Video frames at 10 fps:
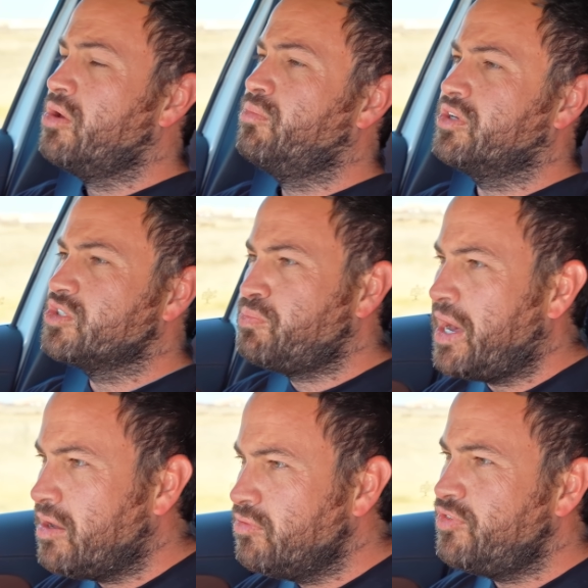because
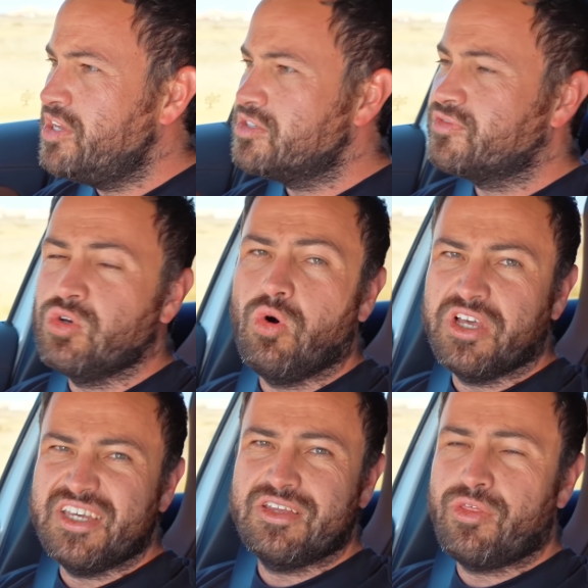pound-feet of torque is a